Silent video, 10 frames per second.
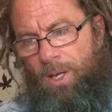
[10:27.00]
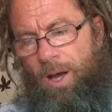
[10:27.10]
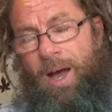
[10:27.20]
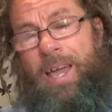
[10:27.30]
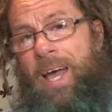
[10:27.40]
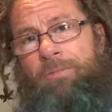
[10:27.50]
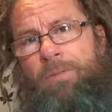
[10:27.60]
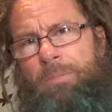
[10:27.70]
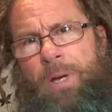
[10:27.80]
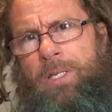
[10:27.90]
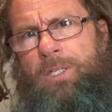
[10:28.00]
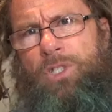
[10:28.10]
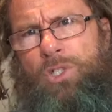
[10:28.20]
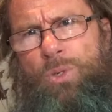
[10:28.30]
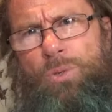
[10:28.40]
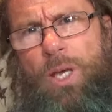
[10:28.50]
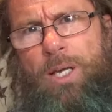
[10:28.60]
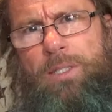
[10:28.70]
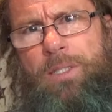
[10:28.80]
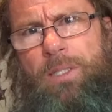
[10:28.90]
I haven't managed to do
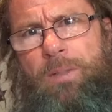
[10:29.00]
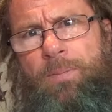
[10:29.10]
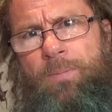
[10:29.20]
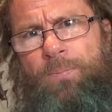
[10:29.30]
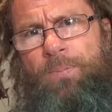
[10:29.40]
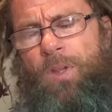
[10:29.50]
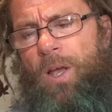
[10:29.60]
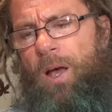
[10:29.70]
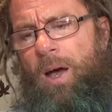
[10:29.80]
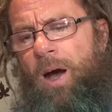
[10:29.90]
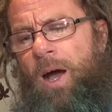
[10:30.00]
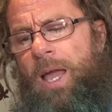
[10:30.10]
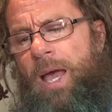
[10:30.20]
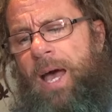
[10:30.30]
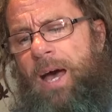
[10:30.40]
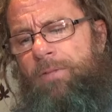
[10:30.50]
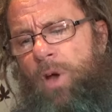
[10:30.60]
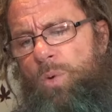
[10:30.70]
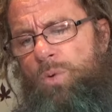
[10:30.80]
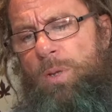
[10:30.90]
that. I have
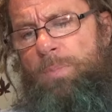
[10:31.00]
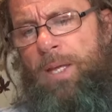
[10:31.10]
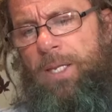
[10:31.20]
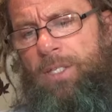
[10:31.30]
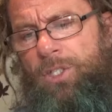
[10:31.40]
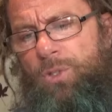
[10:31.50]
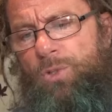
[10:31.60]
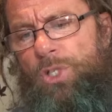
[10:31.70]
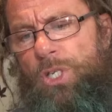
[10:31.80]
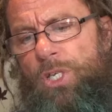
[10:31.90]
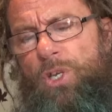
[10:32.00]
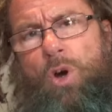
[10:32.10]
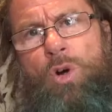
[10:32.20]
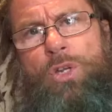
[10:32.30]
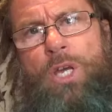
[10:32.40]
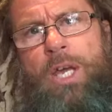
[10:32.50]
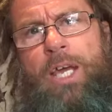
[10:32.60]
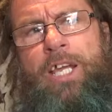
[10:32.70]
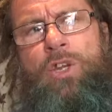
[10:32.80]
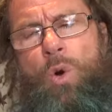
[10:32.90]
only managed to see God
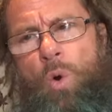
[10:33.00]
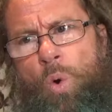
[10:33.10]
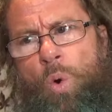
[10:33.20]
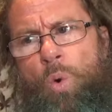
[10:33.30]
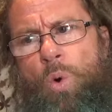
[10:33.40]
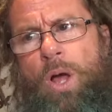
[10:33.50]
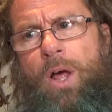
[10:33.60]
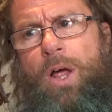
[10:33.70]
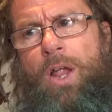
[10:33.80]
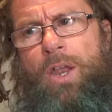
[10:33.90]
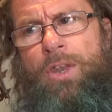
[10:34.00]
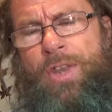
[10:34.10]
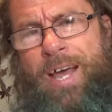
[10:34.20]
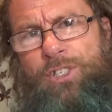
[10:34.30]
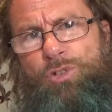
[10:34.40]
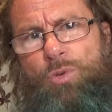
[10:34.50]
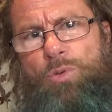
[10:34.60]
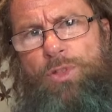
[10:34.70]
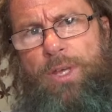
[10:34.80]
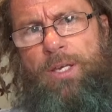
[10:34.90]
in all natural
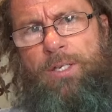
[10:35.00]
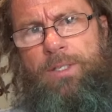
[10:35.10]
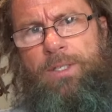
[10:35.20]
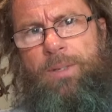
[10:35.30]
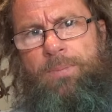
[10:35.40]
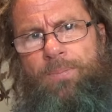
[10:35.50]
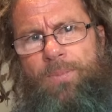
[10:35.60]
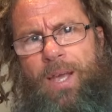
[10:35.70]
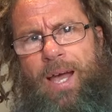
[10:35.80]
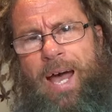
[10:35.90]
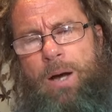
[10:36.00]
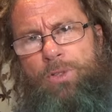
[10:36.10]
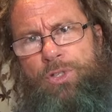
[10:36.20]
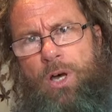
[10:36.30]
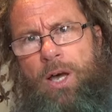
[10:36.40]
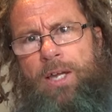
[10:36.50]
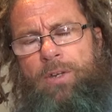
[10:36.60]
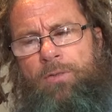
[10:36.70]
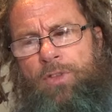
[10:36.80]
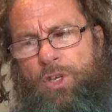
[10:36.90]
things outside
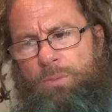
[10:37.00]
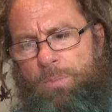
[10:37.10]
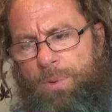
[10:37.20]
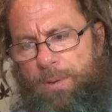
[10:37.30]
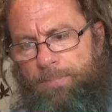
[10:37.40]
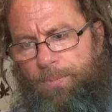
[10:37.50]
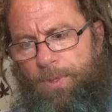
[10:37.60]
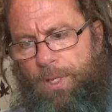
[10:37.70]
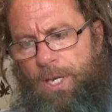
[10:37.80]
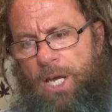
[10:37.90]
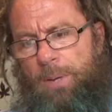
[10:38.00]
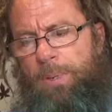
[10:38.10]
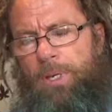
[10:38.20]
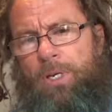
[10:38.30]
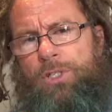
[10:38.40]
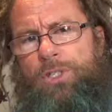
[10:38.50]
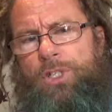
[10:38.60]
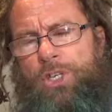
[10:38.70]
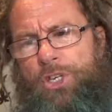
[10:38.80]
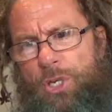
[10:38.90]
of the human being. Because
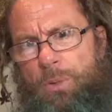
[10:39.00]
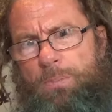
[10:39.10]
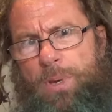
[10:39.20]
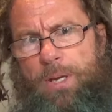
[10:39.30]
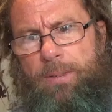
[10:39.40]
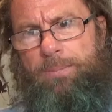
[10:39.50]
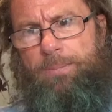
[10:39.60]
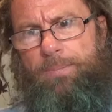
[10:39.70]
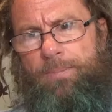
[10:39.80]
the human being